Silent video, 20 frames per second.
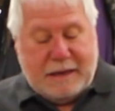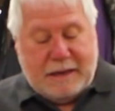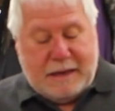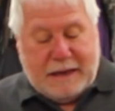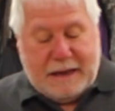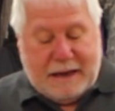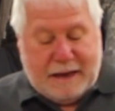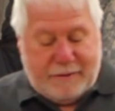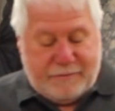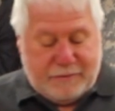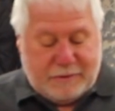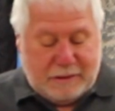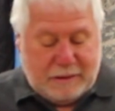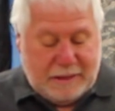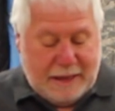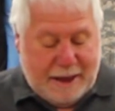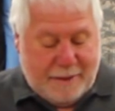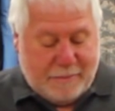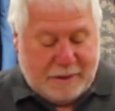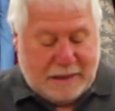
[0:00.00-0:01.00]
have are the
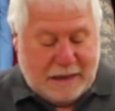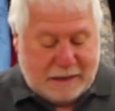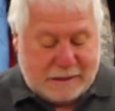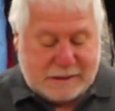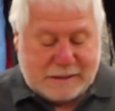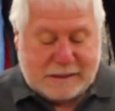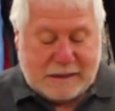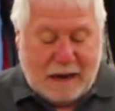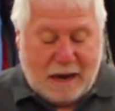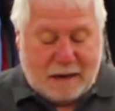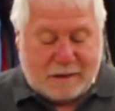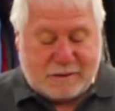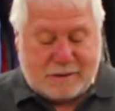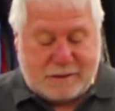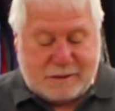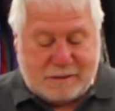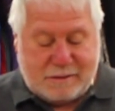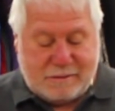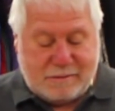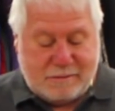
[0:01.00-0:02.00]
Lamilite
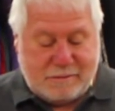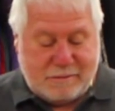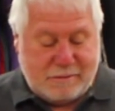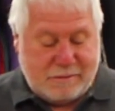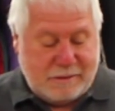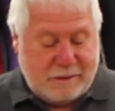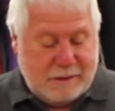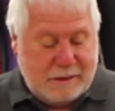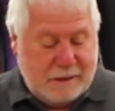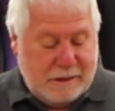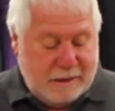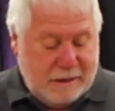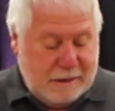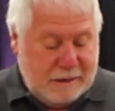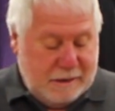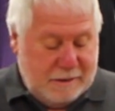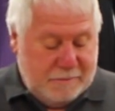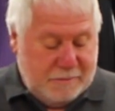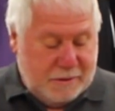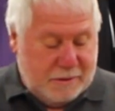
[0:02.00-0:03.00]
socks,
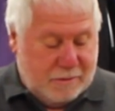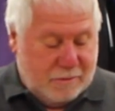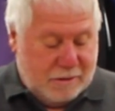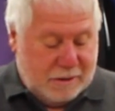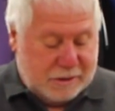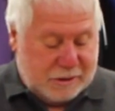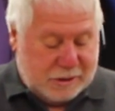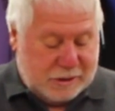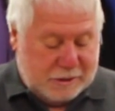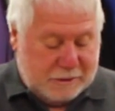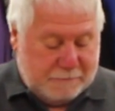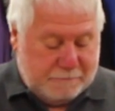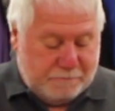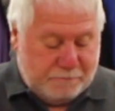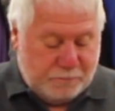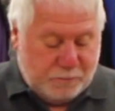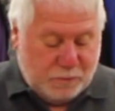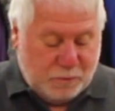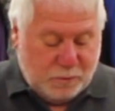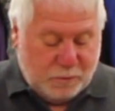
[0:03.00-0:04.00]
because
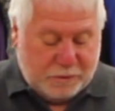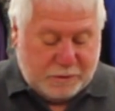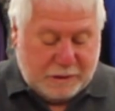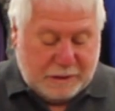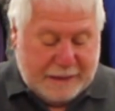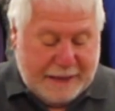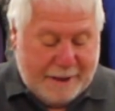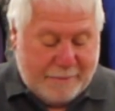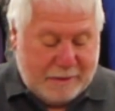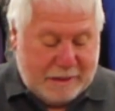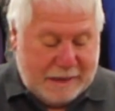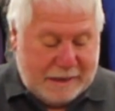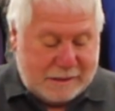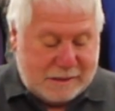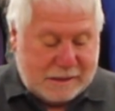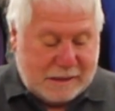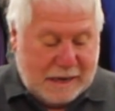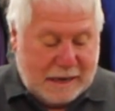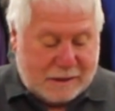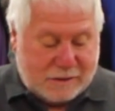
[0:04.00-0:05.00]
with the Lamilite
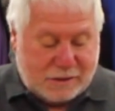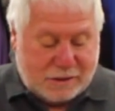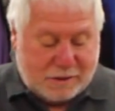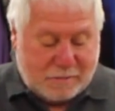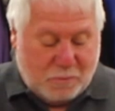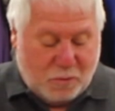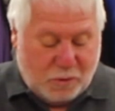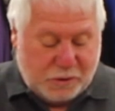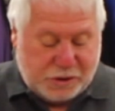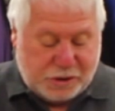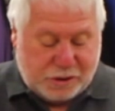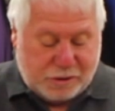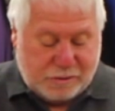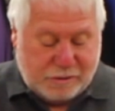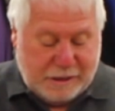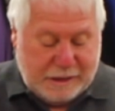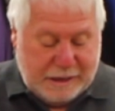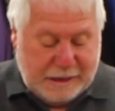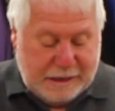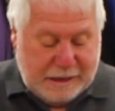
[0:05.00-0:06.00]
socks, the moisture
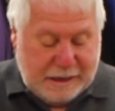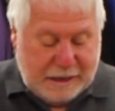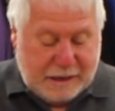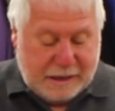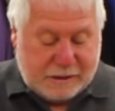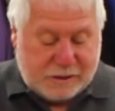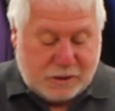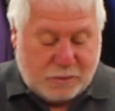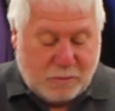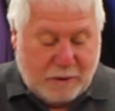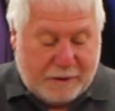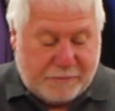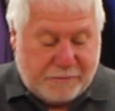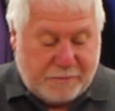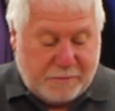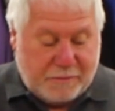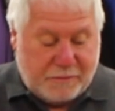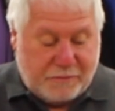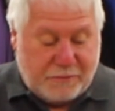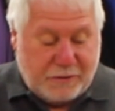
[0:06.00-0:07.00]
gets away
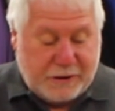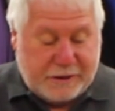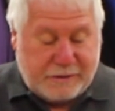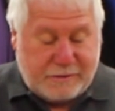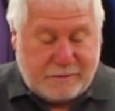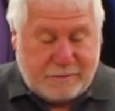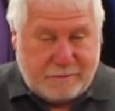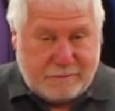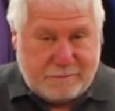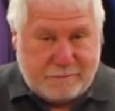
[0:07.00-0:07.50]
from your foot.